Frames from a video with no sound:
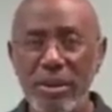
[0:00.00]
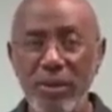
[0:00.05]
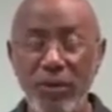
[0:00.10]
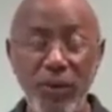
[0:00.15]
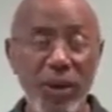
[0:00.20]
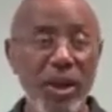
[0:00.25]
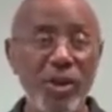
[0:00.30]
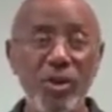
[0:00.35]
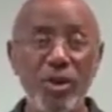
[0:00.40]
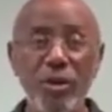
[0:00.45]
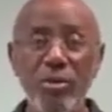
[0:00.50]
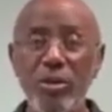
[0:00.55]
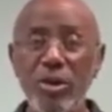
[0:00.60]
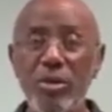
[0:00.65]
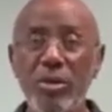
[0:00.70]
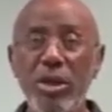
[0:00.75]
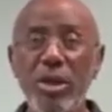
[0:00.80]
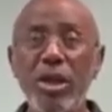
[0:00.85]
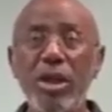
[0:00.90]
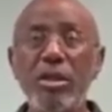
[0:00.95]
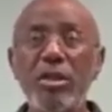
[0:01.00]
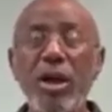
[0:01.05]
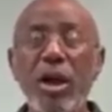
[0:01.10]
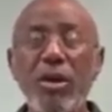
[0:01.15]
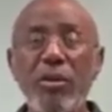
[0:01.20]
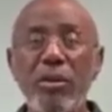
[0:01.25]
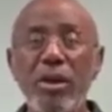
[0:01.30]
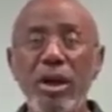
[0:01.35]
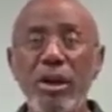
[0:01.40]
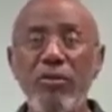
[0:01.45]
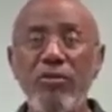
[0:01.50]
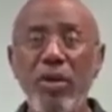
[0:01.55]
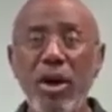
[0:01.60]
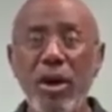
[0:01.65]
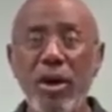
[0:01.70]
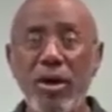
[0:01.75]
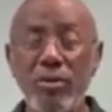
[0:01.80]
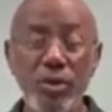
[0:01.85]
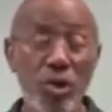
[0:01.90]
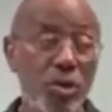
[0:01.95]
Faith community is already
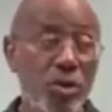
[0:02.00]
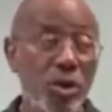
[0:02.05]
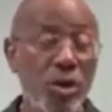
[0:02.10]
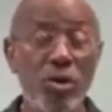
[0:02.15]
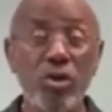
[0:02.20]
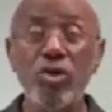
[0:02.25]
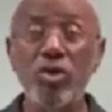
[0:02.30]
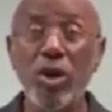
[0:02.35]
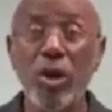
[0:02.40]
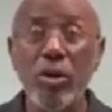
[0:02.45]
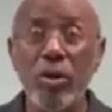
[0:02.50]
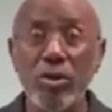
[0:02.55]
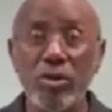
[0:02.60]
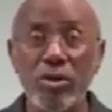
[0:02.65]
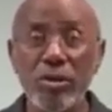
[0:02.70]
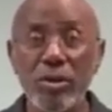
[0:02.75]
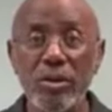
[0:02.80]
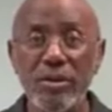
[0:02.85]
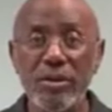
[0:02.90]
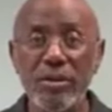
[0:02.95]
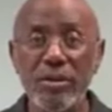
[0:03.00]
involved. You go to church.